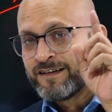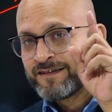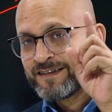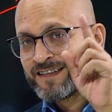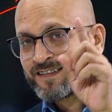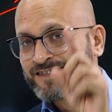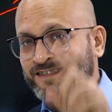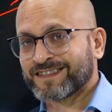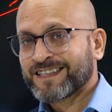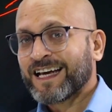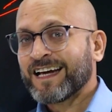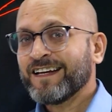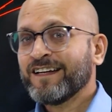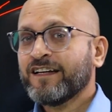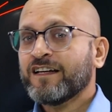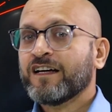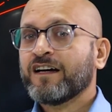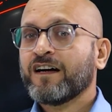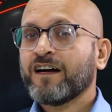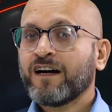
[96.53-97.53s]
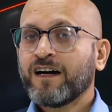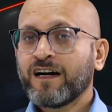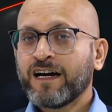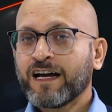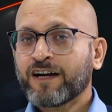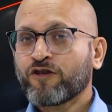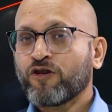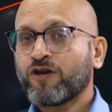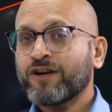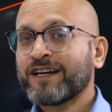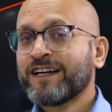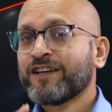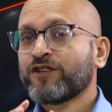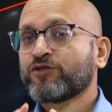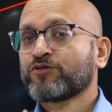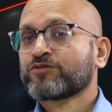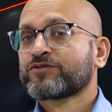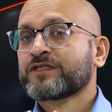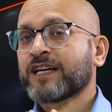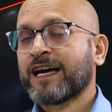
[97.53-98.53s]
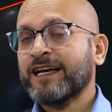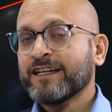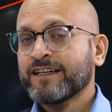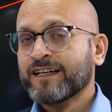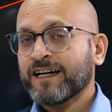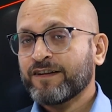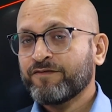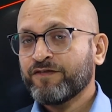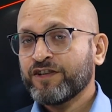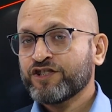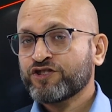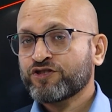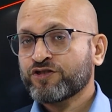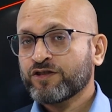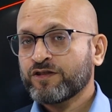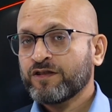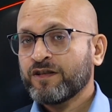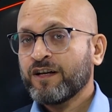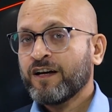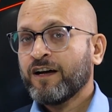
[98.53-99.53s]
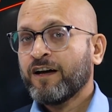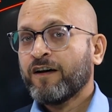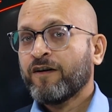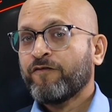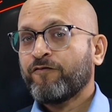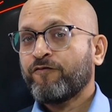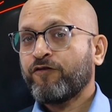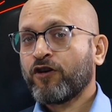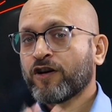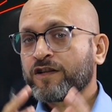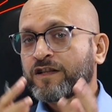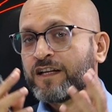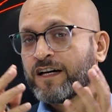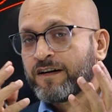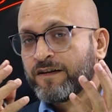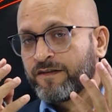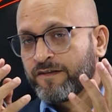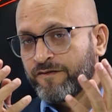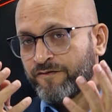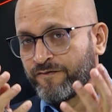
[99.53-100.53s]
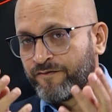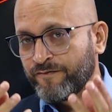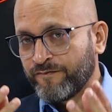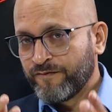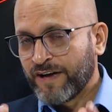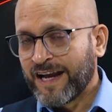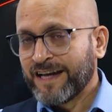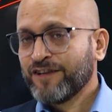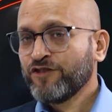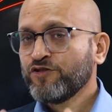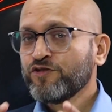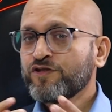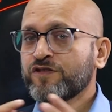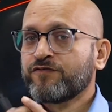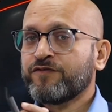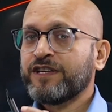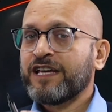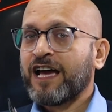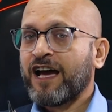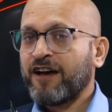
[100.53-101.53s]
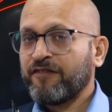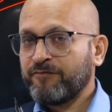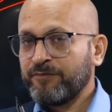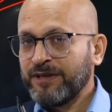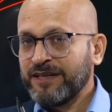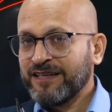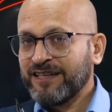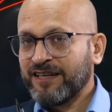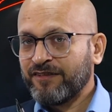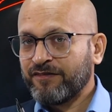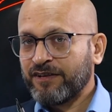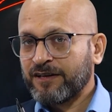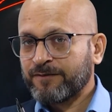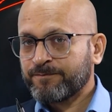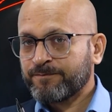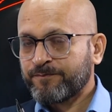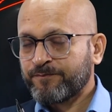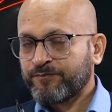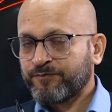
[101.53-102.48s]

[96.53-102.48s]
the sign according to sign convention for the values we have been given.